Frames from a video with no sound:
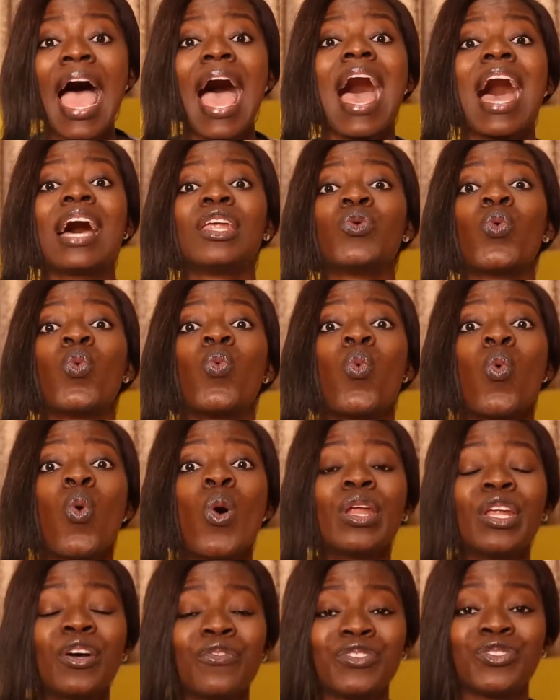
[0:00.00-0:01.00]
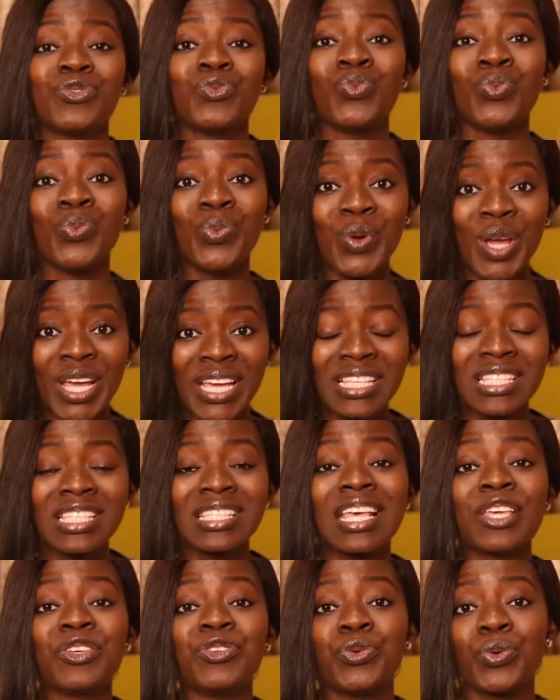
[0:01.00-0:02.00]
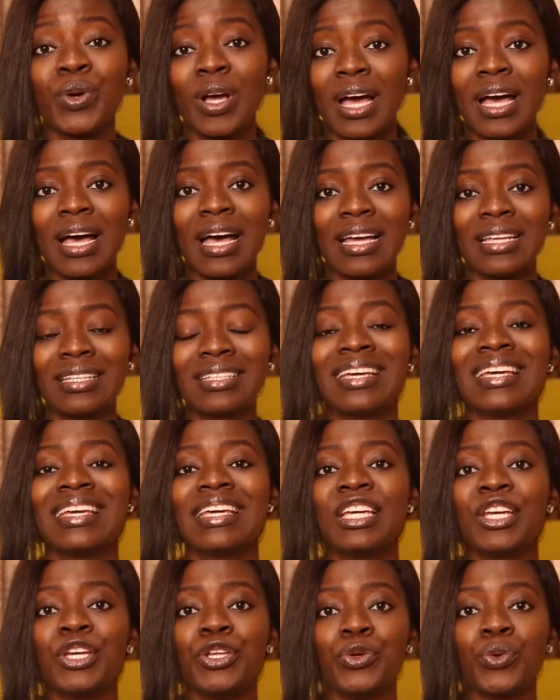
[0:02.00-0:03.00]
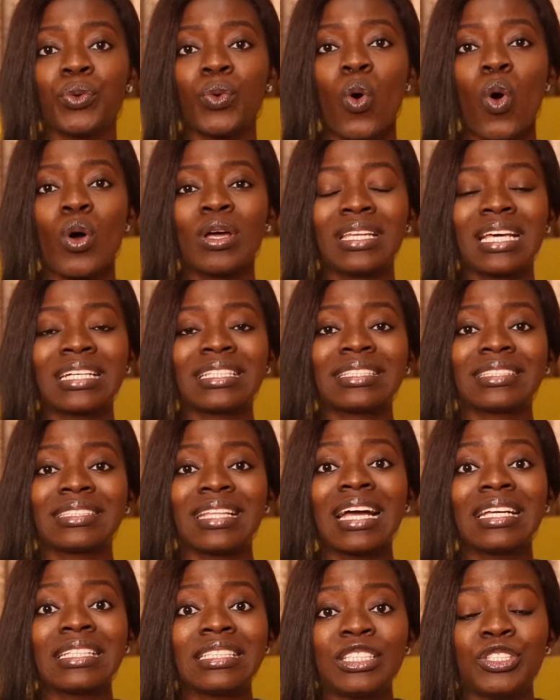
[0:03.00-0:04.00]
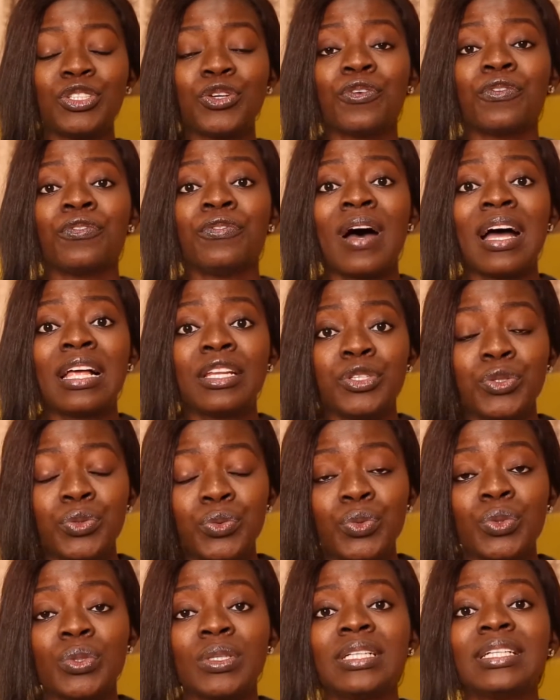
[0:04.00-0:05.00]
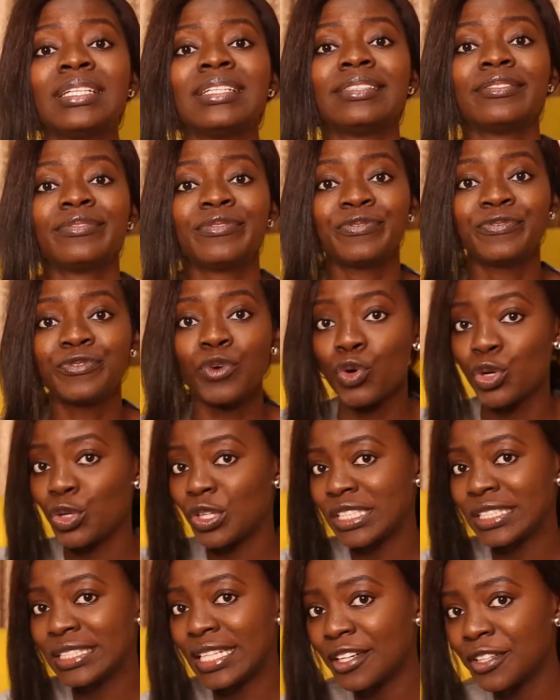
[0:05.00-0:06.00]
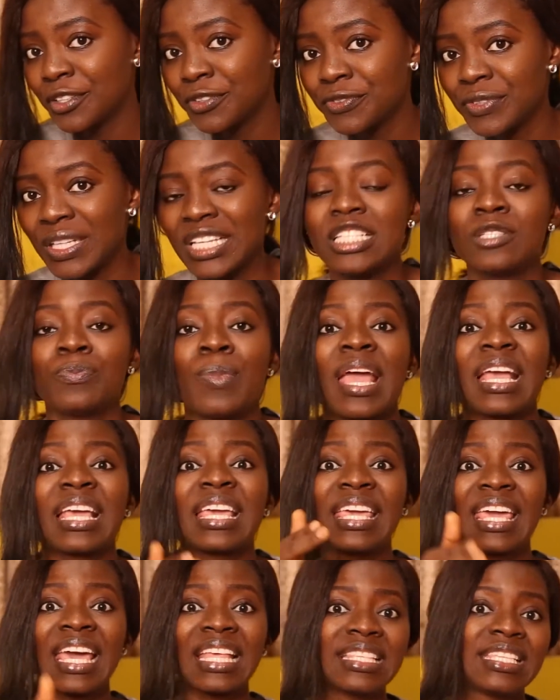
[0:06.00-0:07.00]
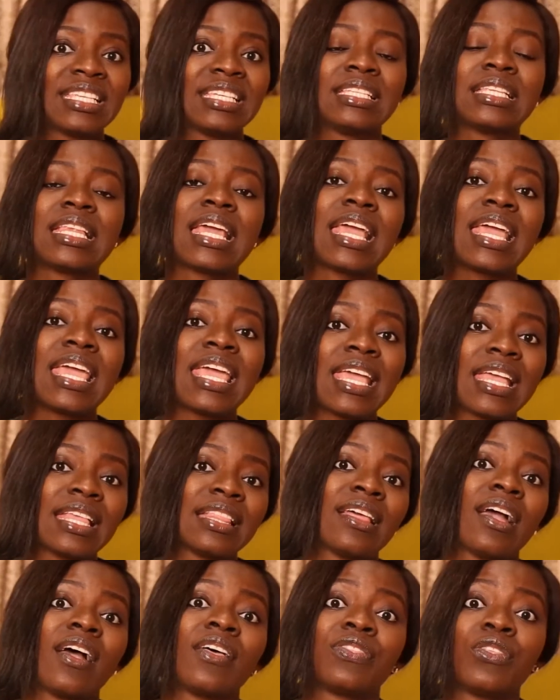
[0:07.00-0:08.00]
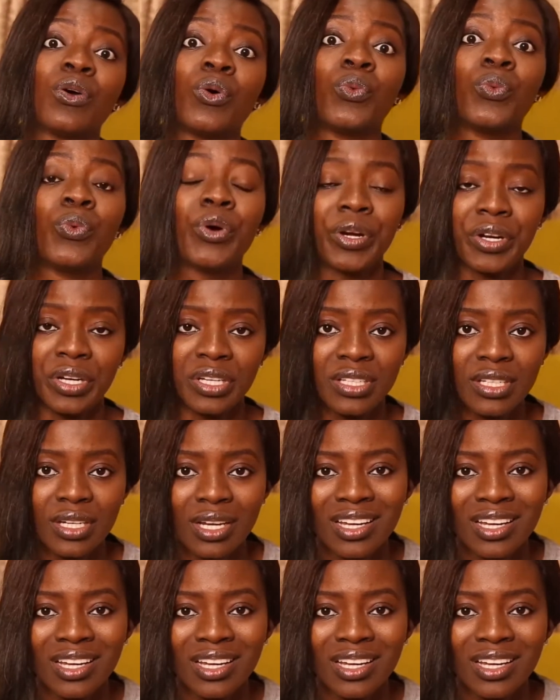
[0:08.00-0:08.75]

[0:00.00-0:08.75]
And one of the ways you can, you know, understand your value for yourself is by getting in the word.